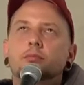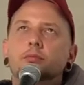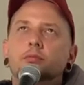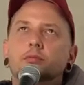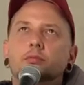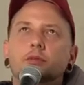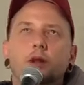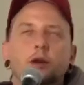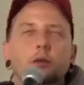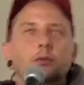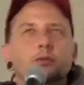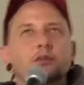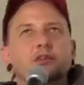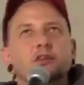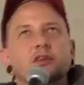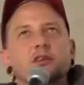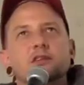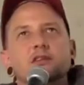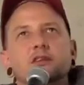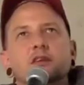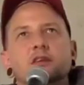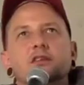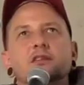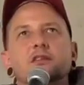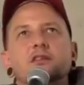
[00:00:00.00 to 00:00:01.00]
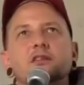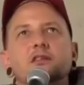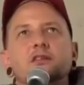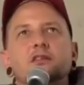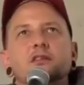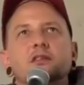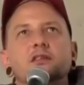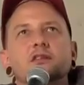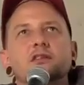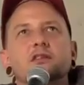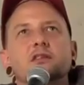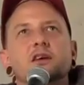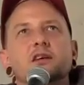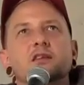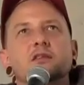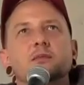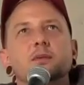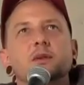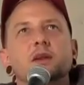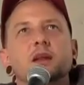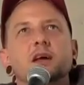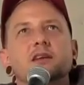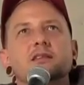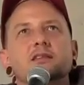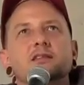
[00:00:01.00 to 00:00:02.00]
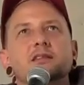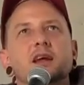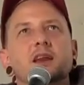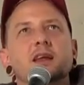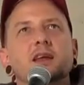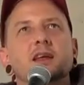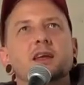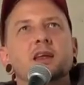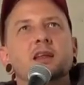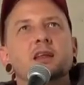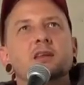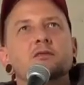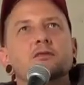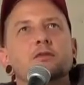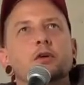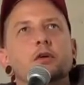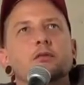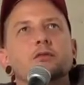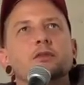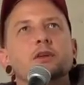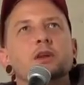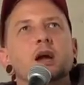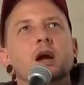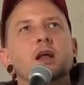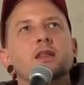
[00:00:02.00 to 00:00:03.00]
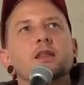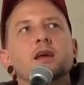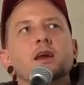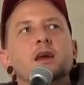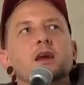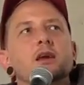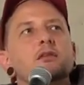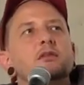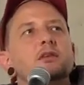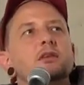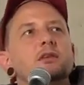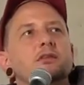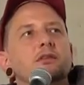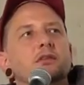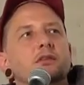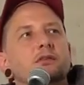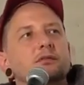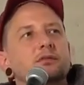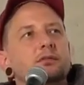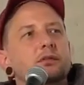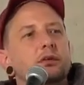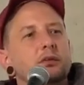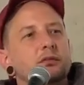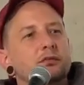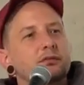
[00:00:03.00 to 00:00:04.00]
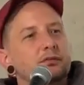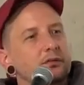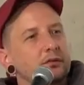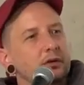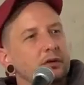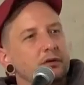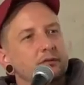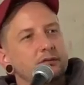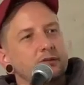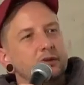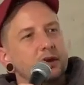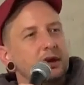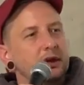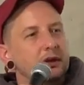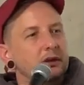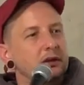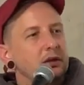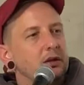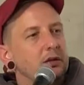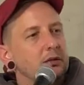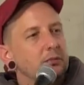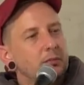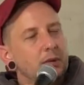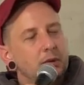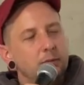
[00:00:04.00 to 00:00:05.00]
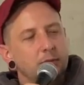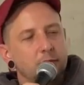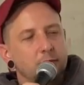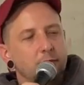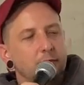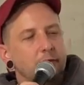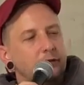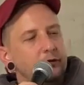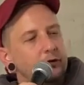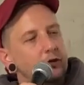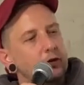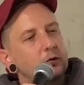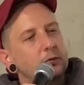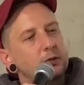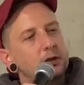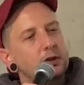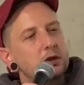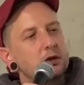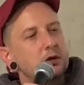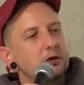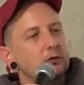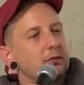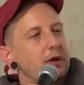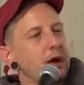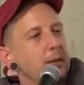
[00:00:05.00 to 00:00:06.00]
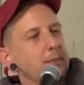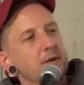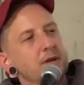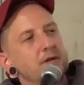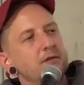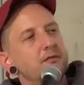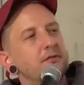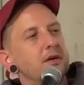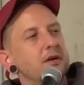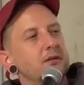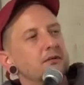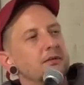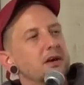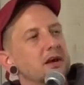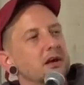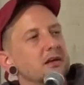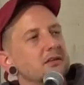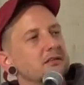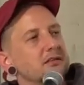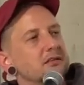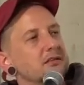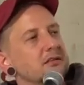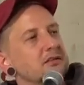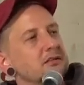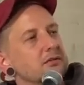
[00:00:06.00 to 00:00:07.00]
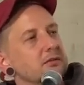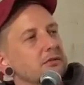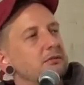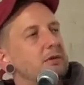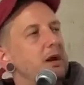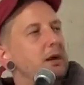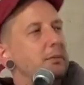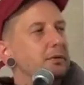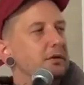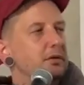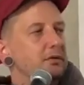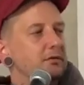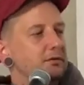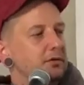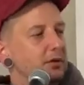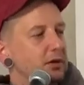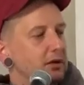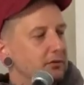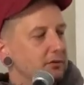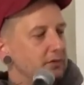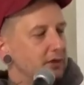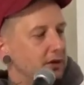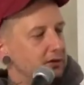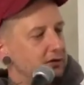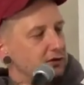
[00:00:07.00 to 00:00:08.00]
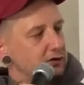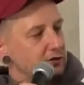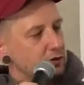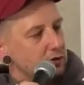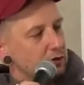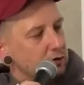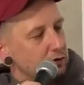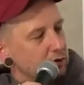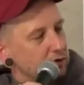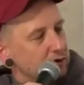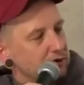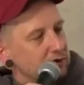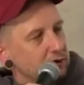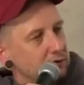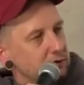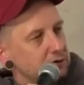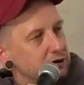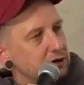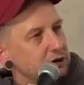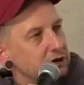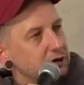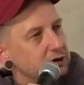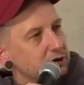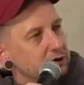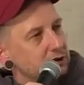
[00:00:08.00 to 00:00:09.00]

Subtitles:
don't want to say it's like success, but like started getting involved in other areas of like, maybe performing or rapping in front of cousins or rapping in front of like school or some shit?